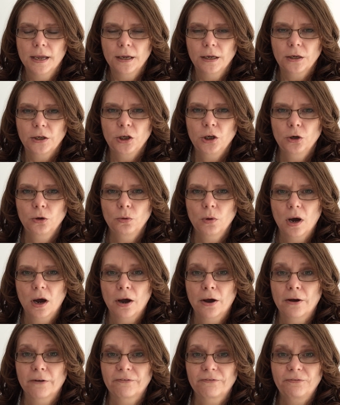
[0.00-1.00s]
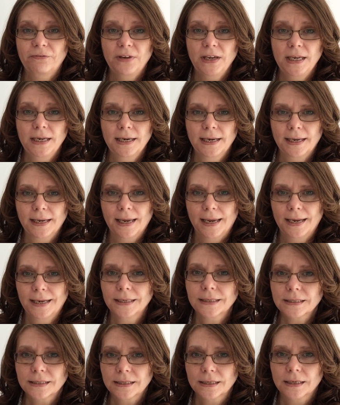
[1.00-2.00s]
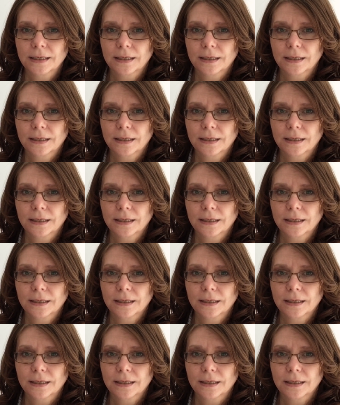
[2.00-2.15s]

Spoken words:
You are feeling it